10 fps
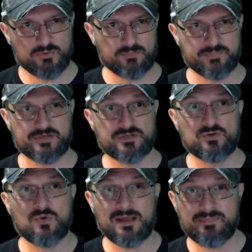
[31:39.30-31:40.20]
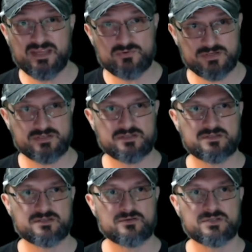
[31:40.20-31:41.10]
the 2 IP addresses
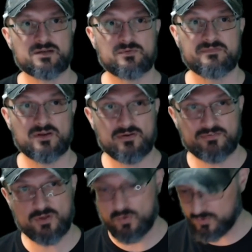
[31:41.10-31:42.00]
associated with VRF gold.